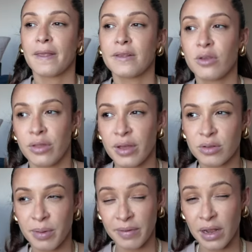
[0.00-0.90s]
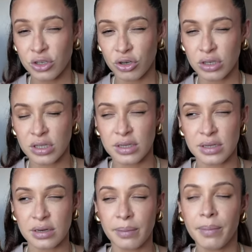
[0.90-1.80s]
So I think it was a bit of like a shock to the
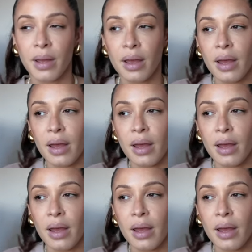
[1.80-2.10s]
system.